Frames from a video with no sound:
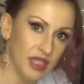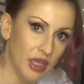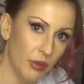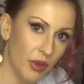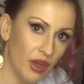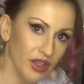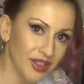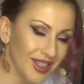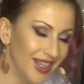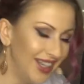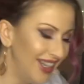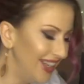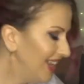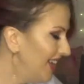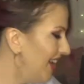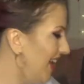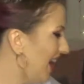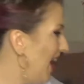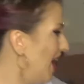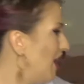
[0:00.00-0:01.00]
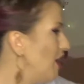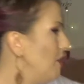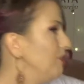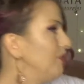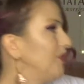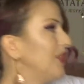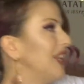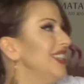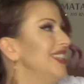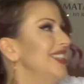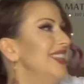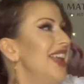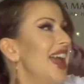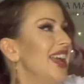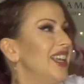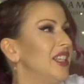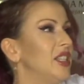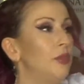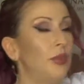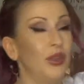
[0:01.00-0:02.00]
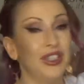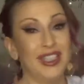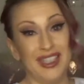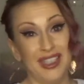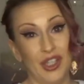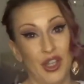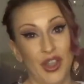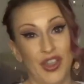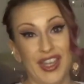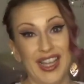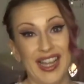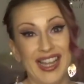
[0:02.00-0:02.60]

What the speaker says: it was. Next pretty little thing